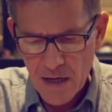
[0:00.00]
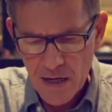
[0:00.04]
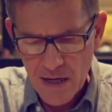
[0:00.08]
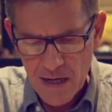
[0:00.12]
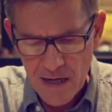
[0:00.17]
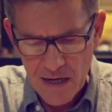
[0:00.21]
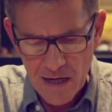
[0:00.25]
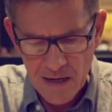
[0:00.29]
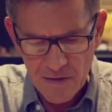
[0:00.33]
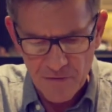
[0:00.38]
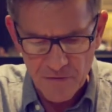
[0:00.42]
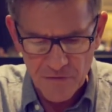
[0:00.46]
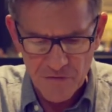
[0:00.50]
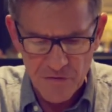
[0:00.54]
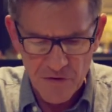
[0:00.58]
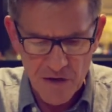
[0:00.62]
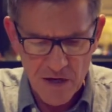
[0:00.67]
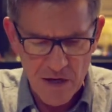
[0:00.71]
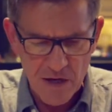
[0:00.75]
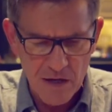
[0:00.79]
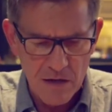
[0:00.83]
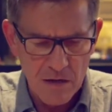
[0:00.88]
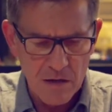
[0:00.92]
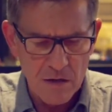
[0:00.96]
And
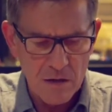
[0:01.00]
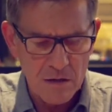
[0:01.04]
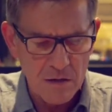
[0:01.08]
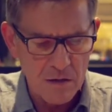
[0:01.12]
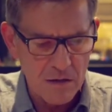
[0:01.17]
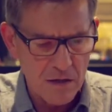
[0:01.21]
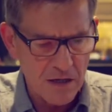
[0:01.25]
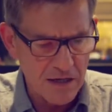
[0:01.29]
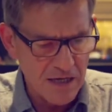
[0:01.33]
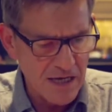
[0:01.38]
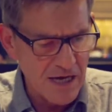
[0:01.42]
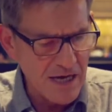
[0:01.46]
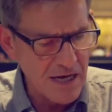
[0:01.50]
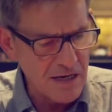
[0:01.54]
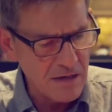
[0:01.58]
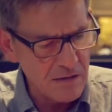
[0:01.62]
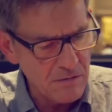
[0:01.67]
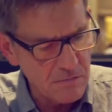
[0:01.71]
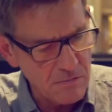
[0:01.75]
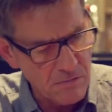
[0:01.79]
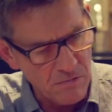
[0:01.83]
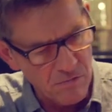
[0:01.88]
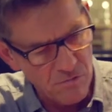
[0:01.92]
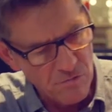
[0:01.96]
then
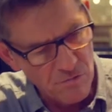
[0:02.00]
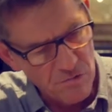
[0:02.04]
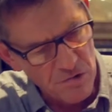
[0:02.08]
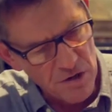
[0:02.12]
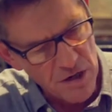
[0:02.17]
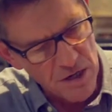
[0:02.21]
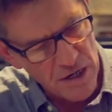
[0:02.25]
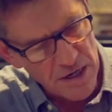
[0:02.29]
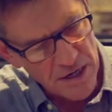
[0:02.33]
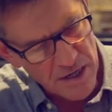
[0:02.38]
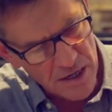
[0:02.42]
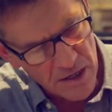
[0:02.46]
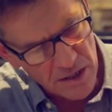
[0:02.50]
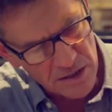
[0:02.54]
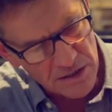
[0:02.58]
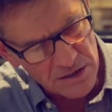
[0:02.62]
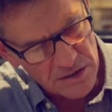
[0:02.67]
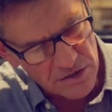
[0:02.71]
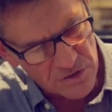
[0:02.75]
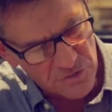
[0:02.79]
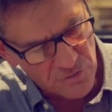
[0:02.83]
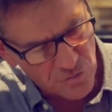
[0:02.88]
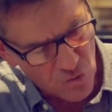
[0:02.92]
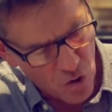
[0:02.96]
again, really nice,
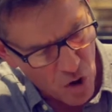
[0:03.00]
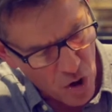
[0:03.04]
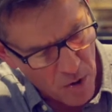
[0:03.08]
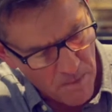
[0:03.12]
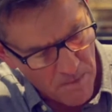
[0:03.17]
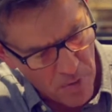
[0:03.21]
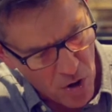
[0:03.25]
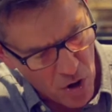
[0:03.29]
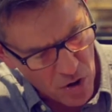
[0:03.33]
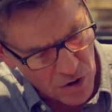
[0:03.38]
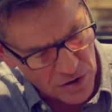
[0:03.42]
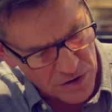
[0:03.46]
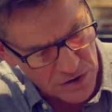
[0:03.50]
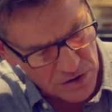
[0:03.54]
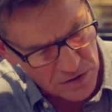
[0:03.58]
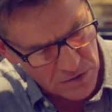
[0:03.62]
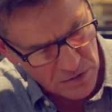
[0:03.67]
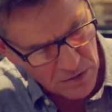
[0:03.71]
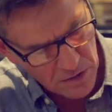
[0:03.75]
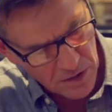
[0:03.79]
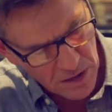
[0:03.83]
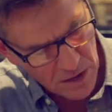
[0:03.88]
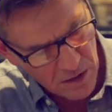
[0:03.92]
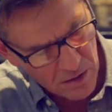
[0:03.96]
strong
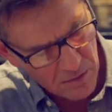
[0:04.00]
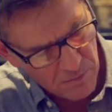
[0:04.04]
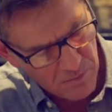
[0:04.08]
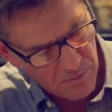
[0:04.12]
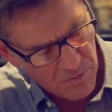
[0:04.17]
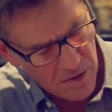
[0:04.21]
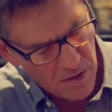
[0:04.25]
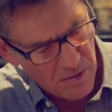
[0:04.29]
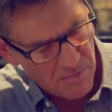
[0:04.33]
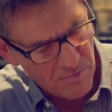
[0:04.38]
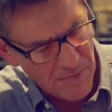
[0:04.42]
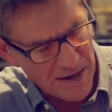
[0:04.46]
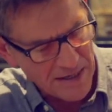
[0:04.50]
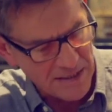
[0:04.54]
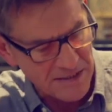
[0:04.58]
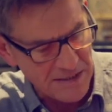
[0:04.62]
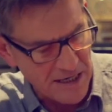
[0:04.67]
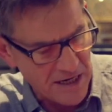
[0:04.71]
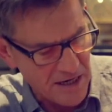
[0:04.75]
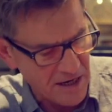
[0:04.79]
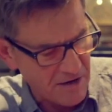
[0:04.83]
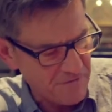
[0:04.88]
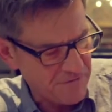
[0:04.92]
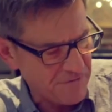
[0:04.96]
box, little
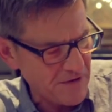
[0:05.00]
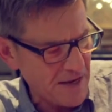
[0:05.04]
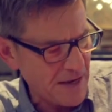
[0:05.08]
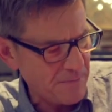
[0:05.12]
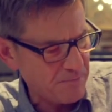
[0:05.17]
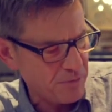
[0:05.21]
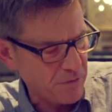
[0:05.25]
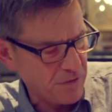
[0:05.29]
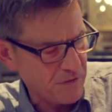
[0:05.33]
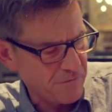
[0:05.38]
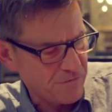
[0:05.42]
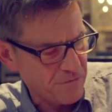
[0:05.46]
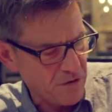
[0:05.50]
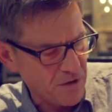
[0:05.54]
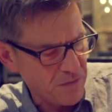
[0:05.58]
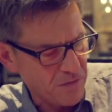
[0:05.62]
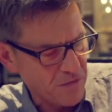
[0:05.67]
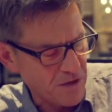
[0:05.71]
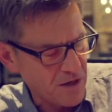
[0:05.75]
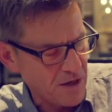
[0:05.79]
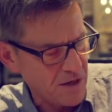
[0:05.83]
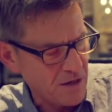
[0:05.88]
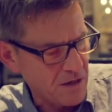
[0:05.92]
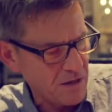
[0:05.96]
magnetic flap on the
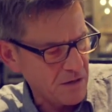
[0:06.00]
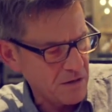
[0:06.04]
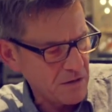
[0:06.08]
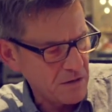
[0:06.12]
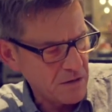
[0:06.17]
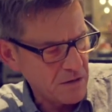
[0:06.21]
front there.